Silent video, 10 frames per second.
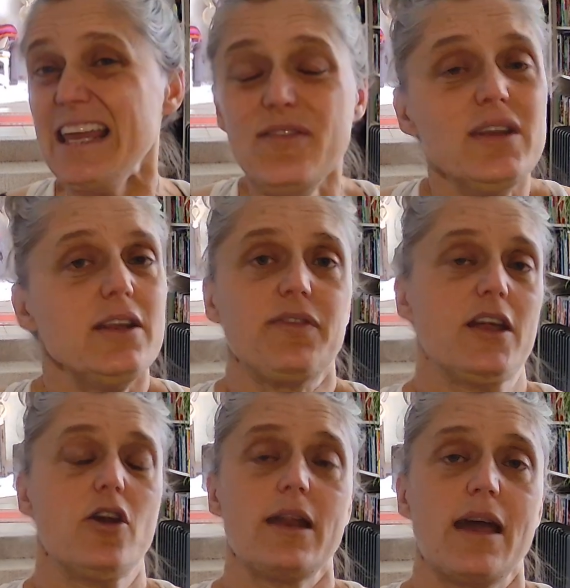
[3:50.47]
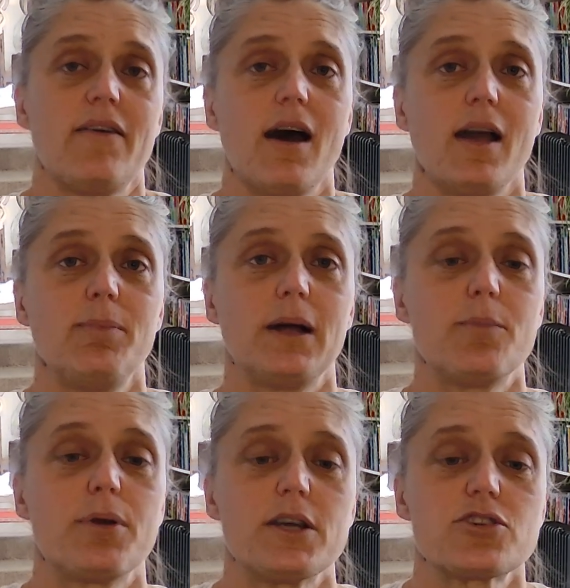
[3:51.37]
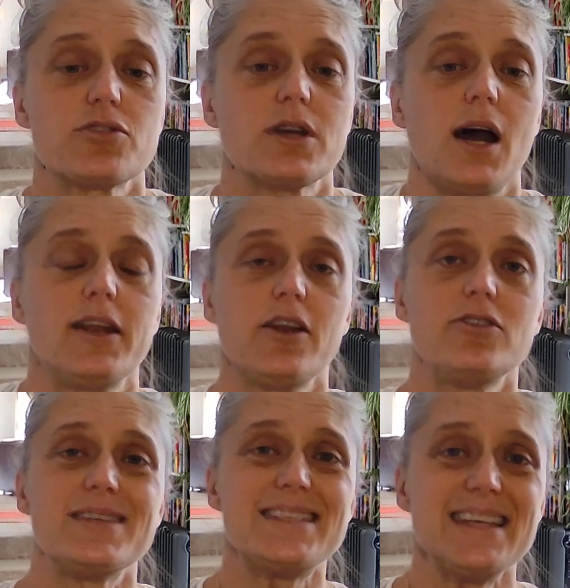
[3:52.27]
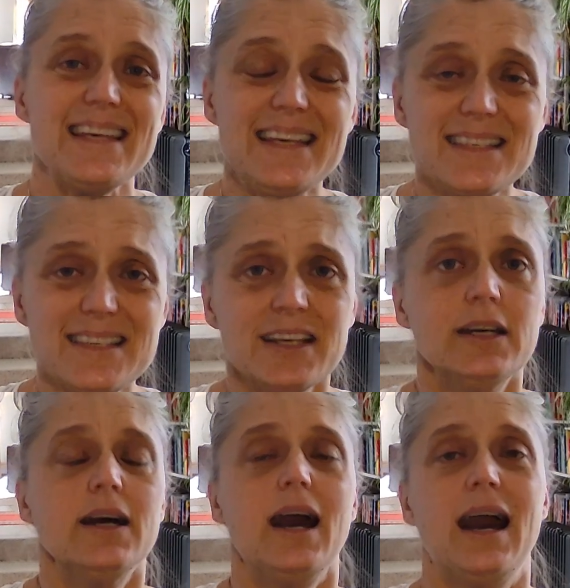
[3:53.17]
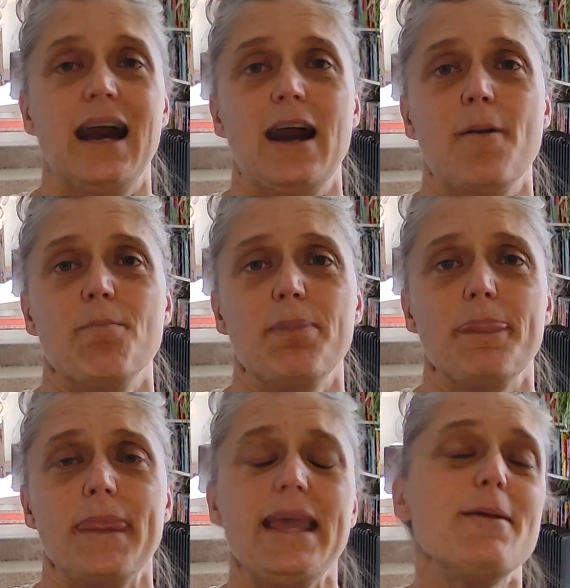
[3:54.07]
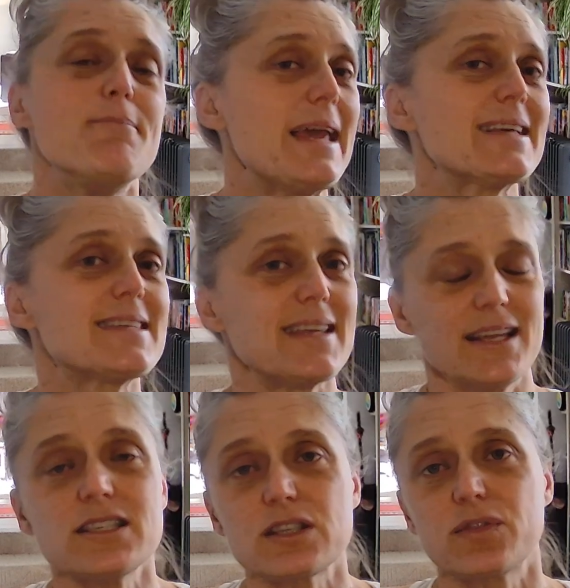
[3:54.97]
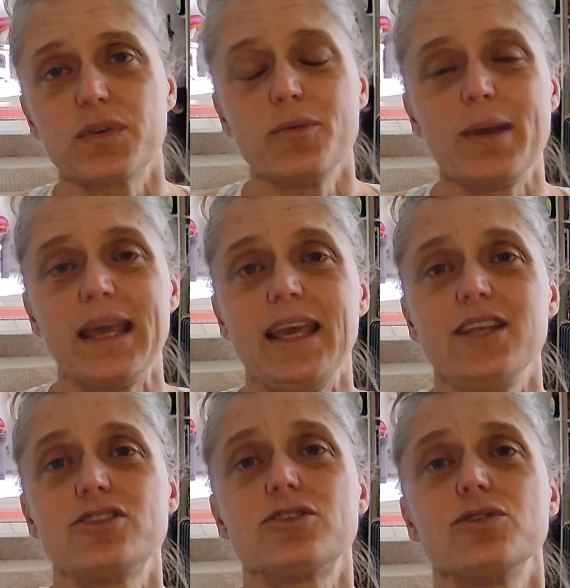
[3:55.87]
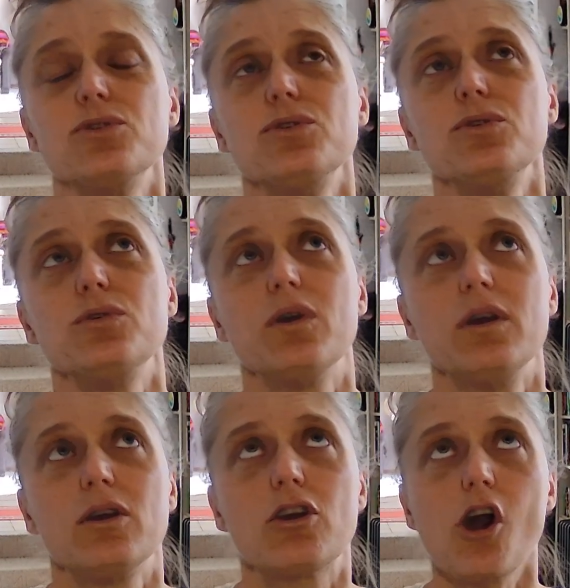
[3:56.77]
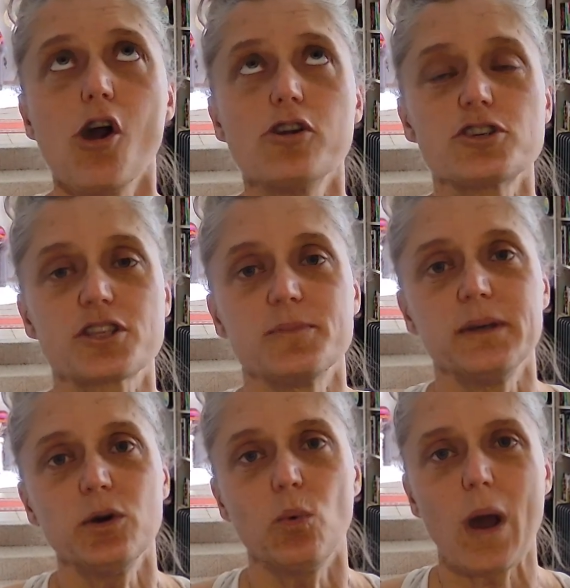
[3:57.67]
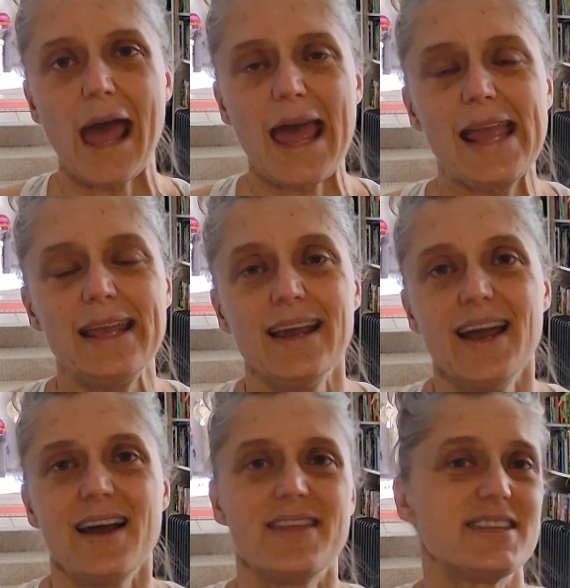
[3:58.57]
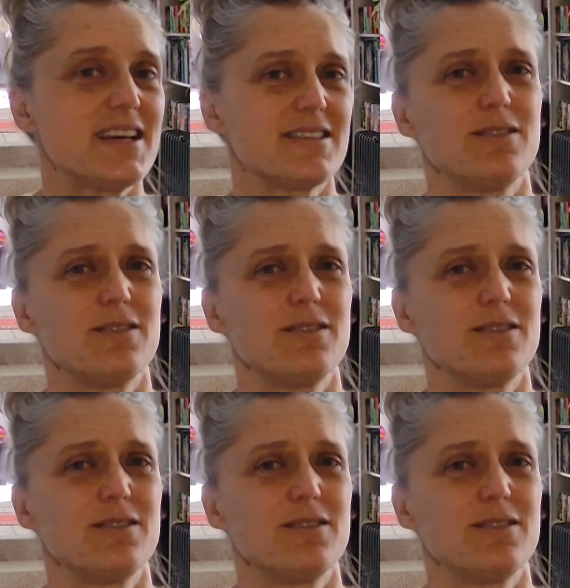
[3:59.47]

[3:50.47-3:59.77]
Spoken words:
Even if they don't have high blood pressure or cardio disease, it makes sense for me to coach them in a way that